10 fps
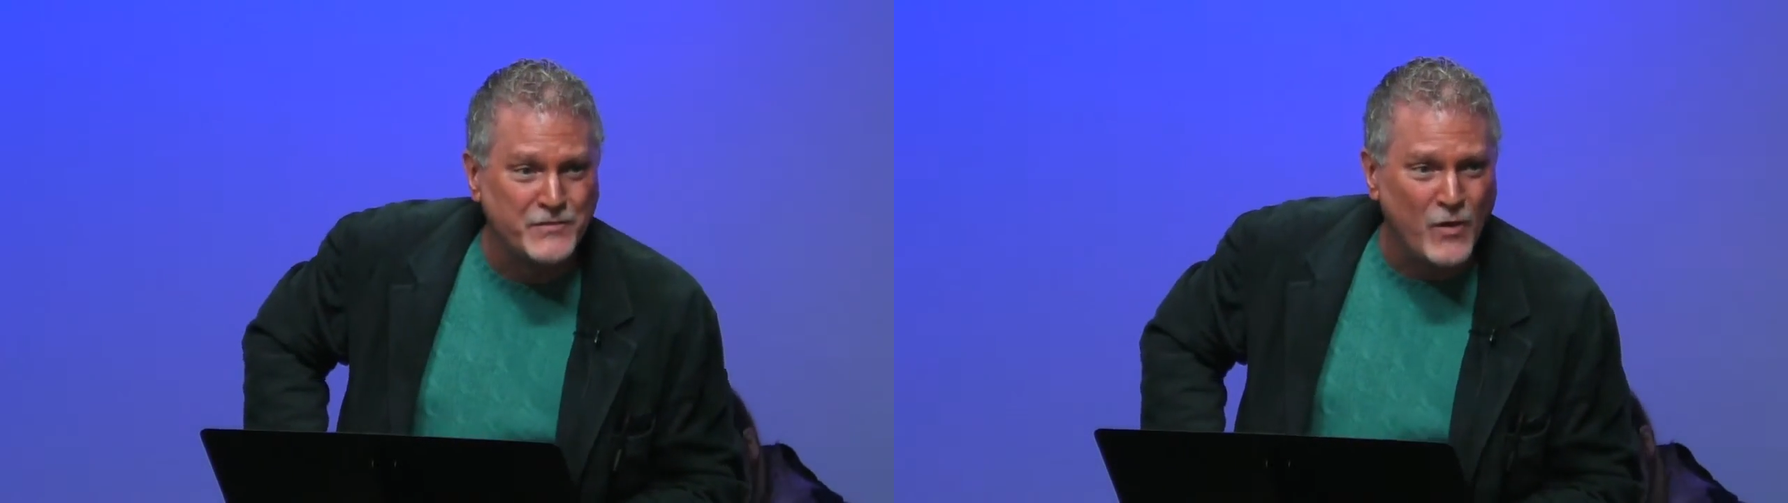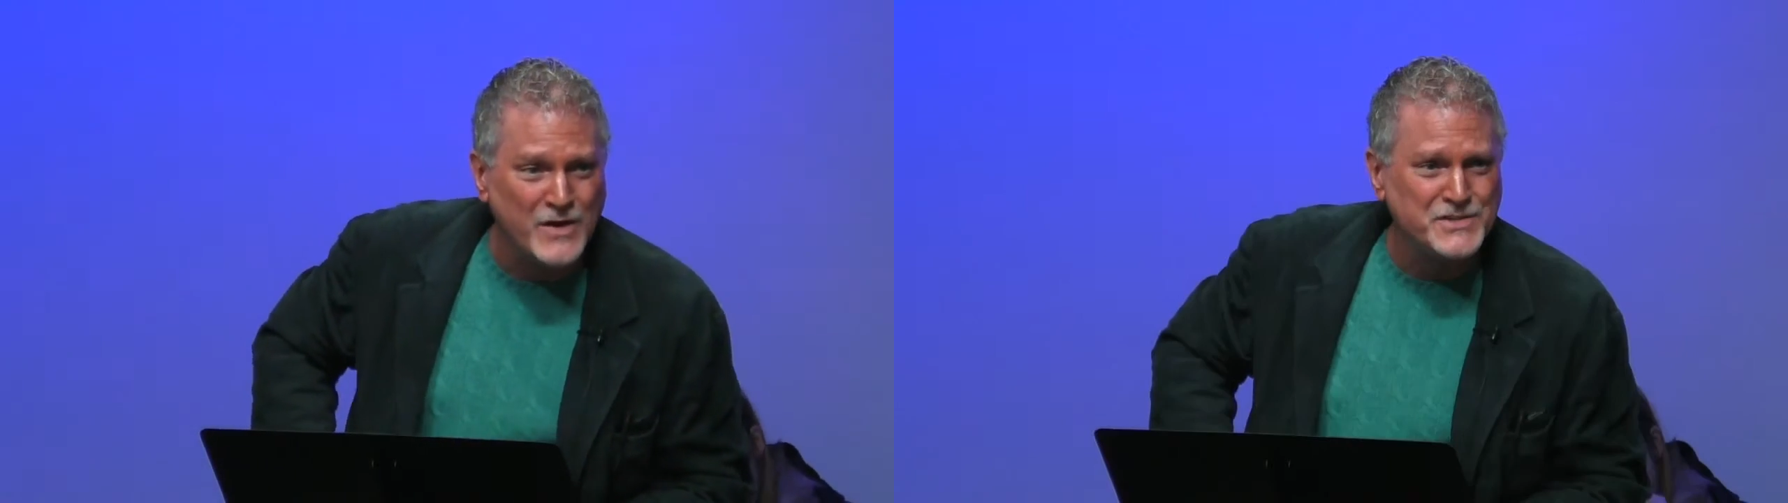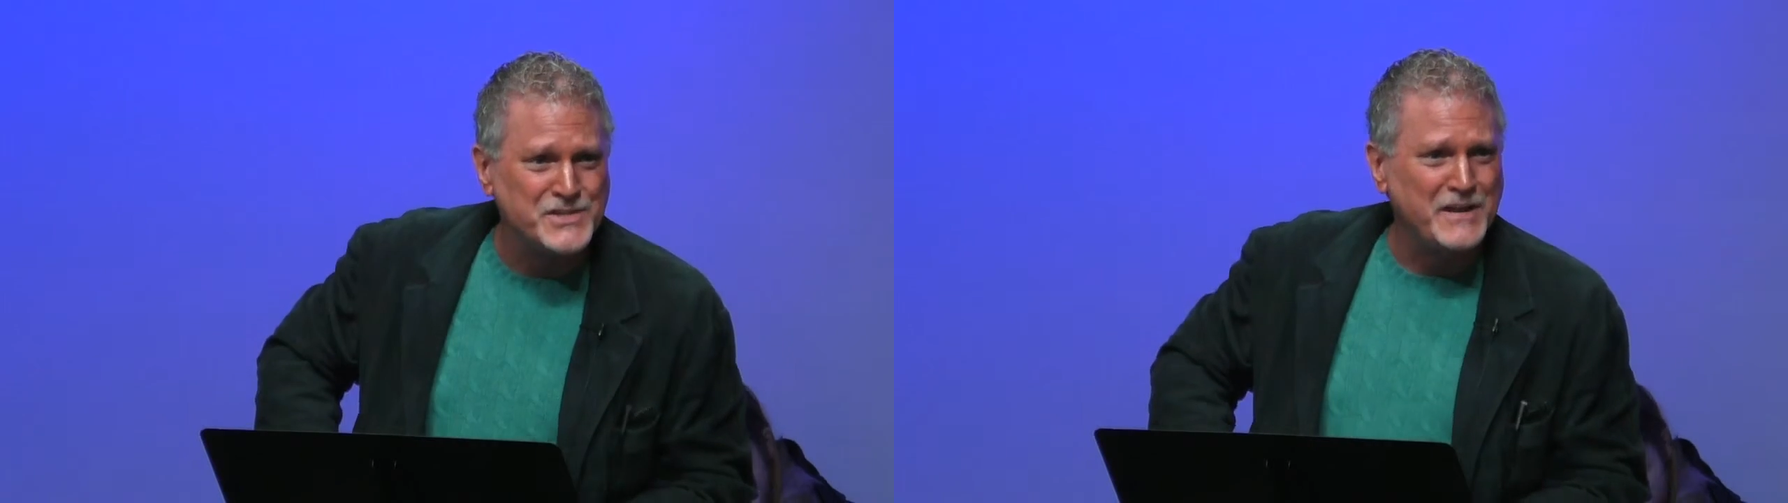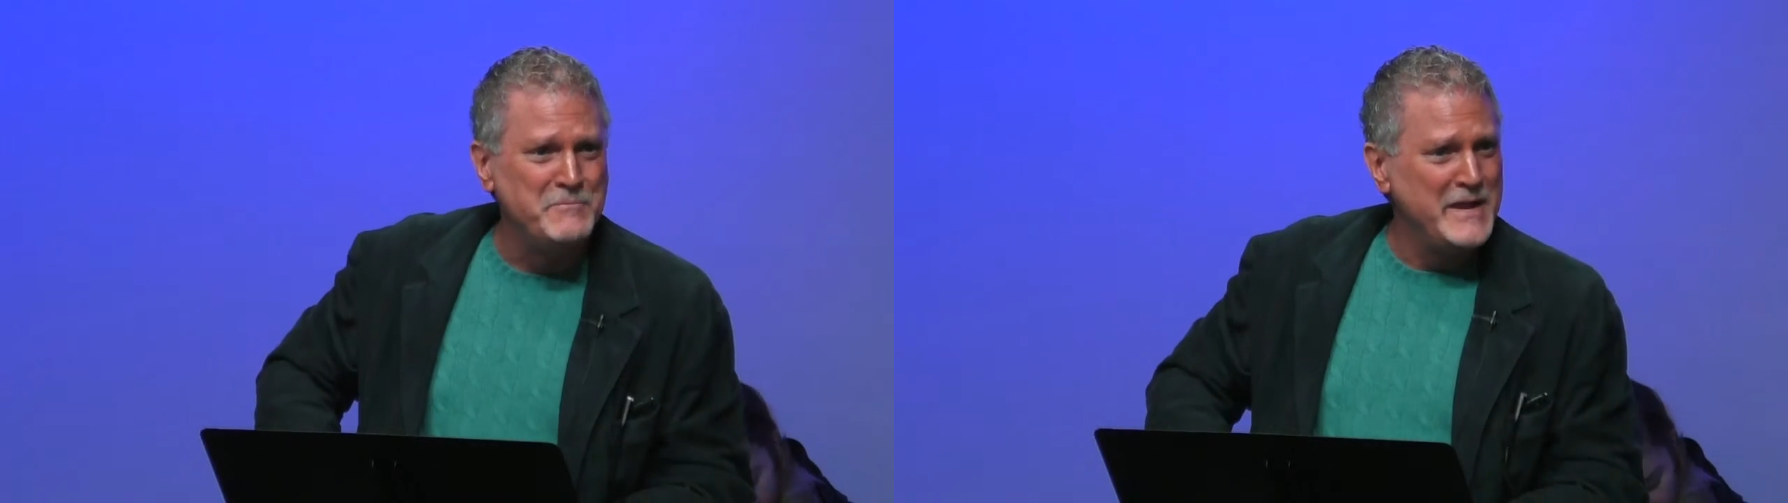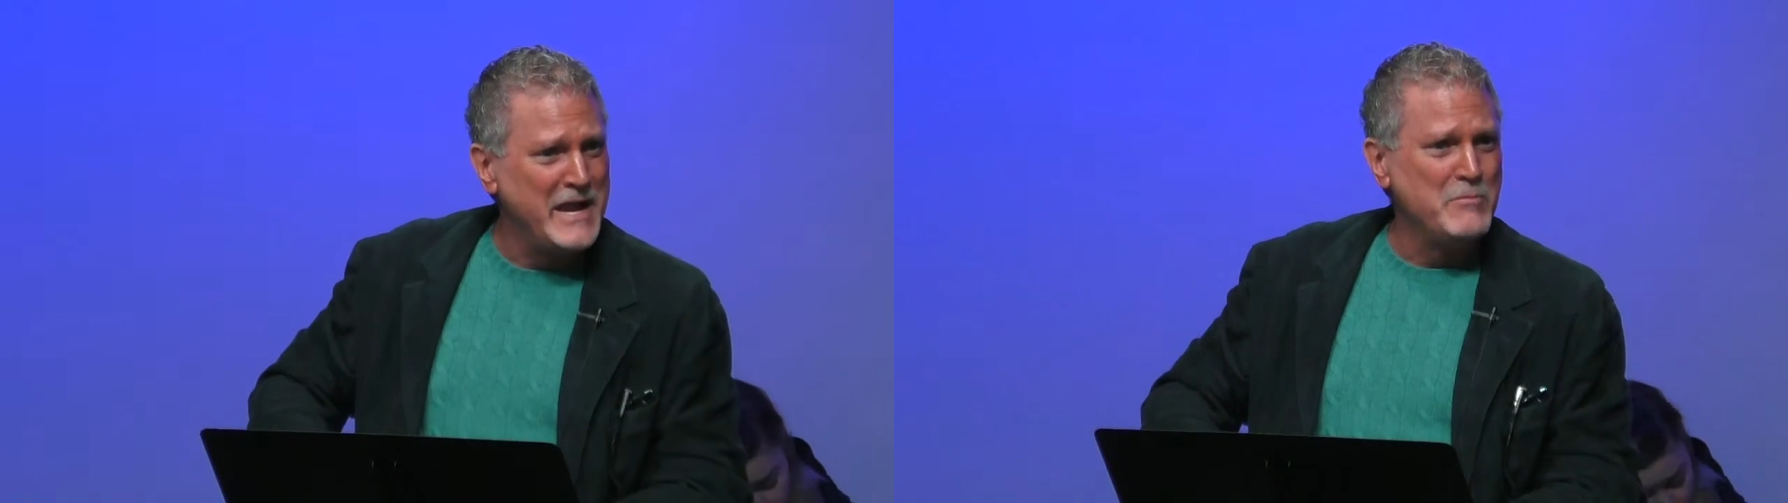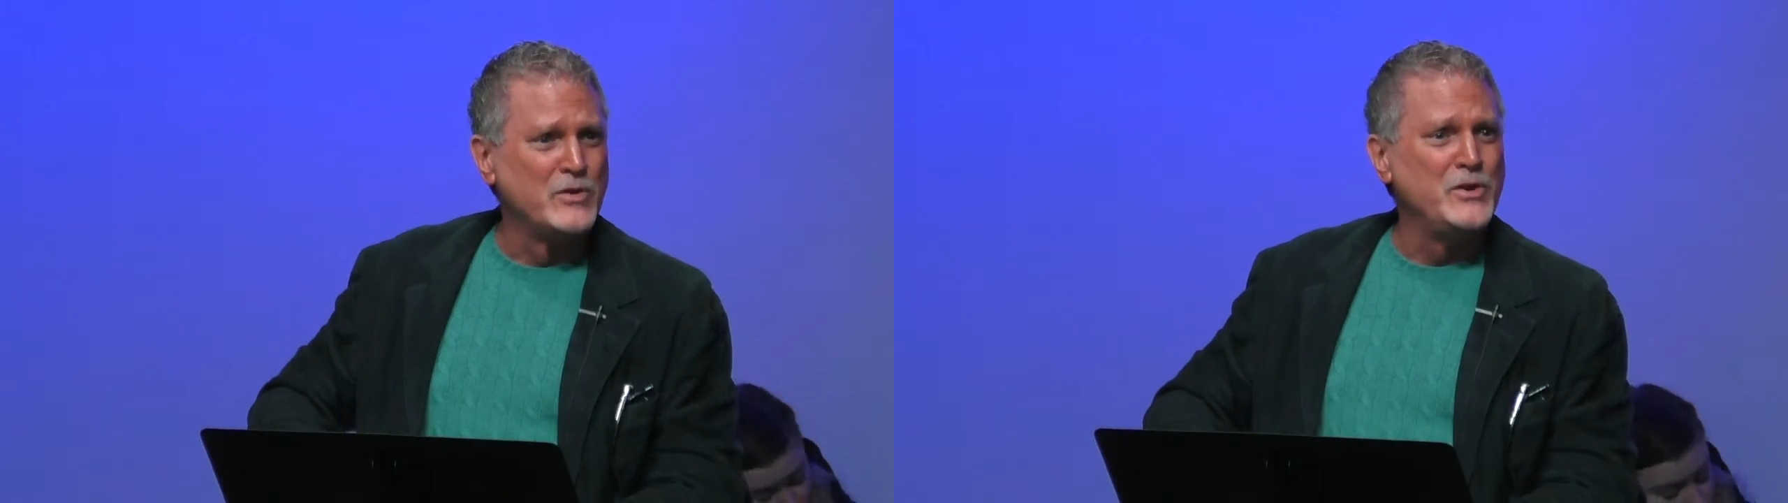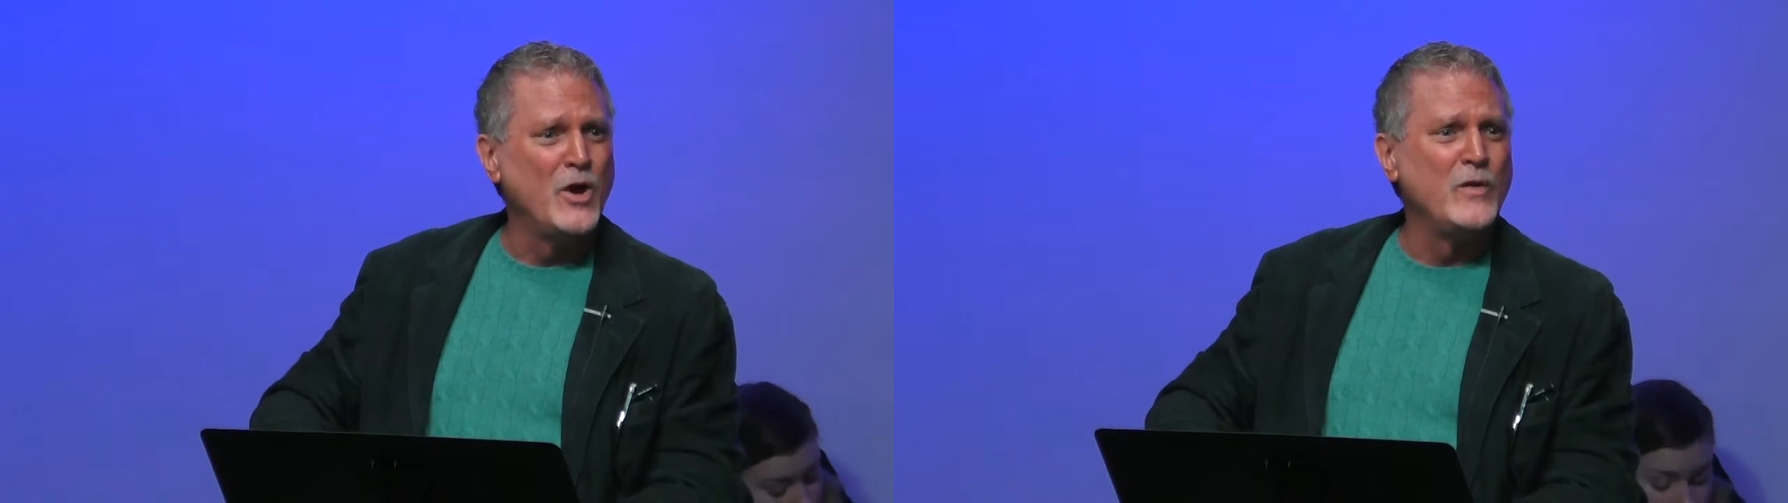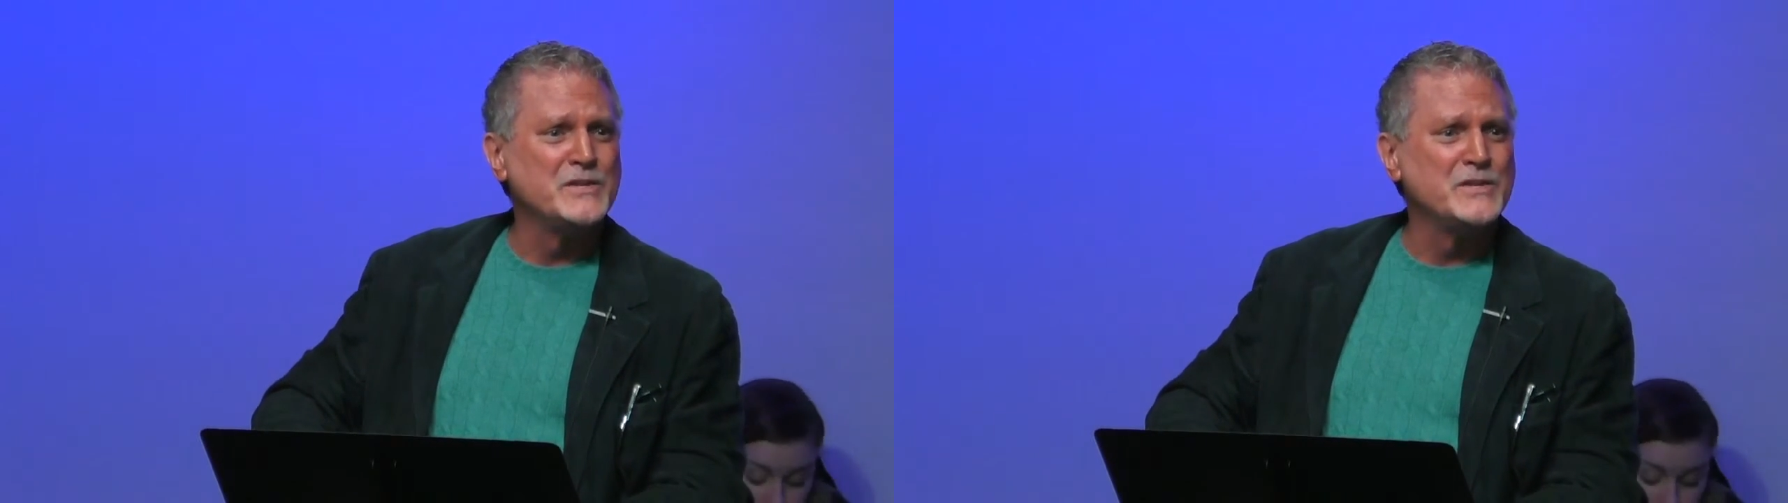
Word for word: voice and being able to know